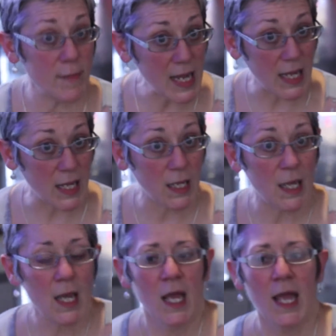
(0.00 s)
me,
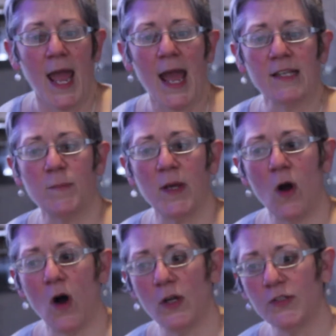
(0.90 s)
has been
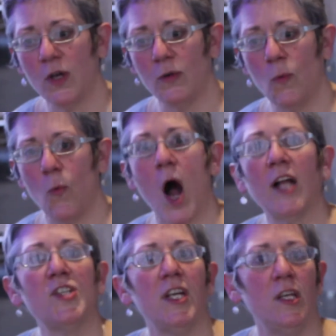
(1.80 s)
also
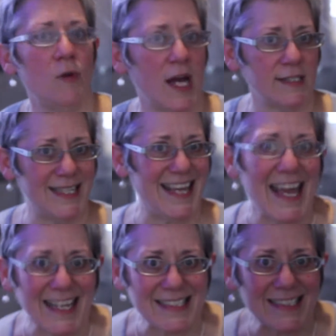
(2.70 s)
watching you guys
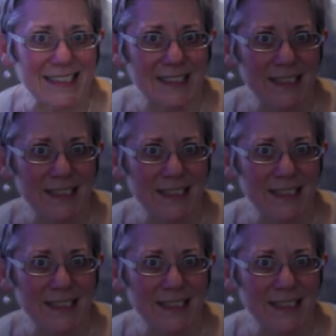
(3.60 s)
get it.